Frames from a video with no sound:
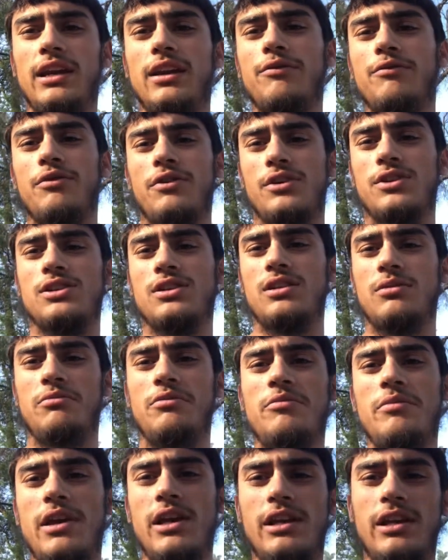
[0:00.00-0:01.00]
And if you're just going to
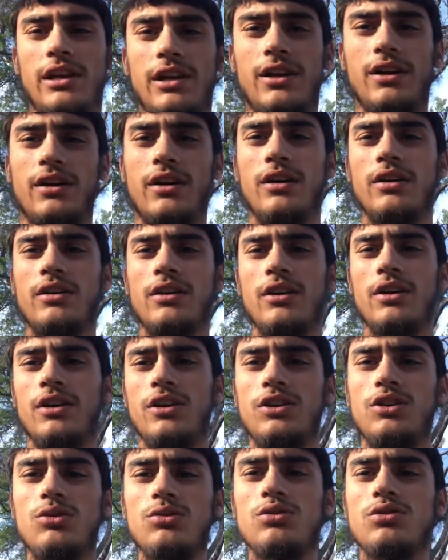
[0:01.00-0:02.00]
be making
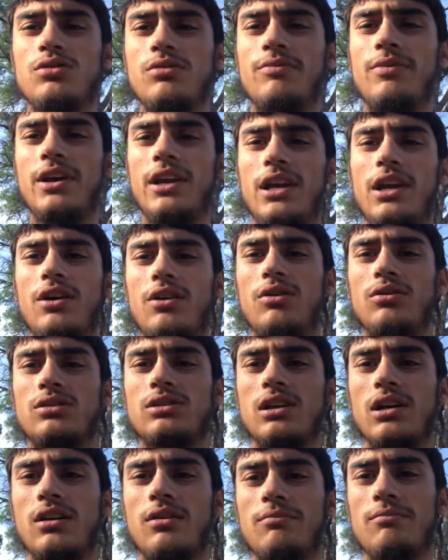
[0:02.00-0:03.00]
YouTube
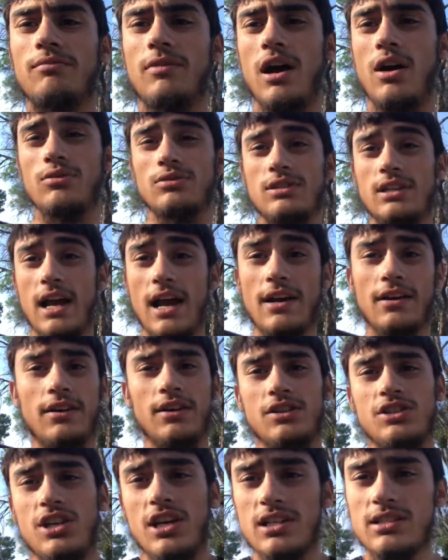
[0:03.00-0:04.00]
videos outside
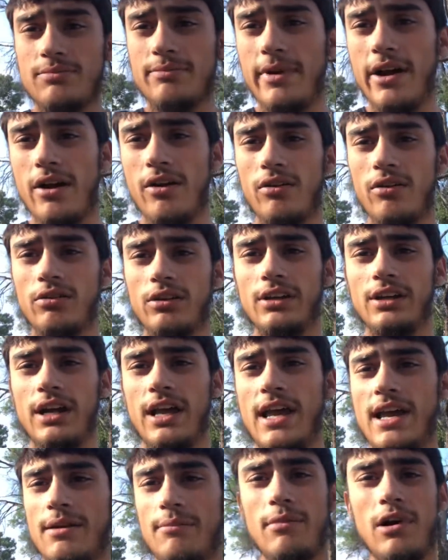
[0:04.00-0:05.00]
on a chest mount and a
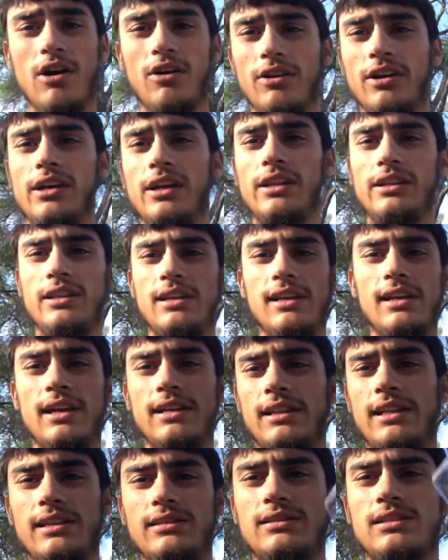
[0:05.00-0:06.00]
head mount or anything, I
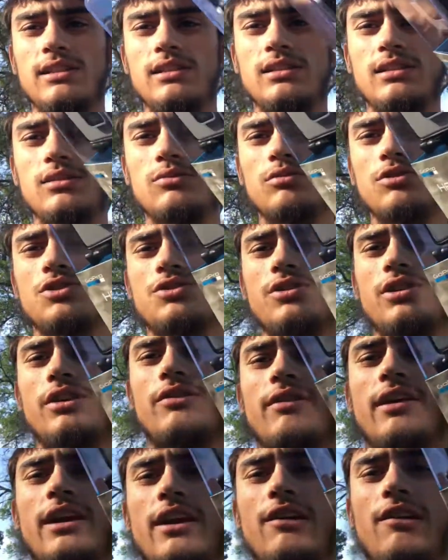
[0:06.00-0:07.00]
think this is what you need
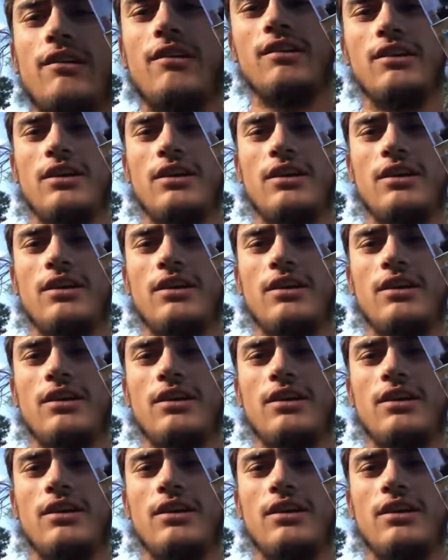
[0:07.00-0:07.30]
right here.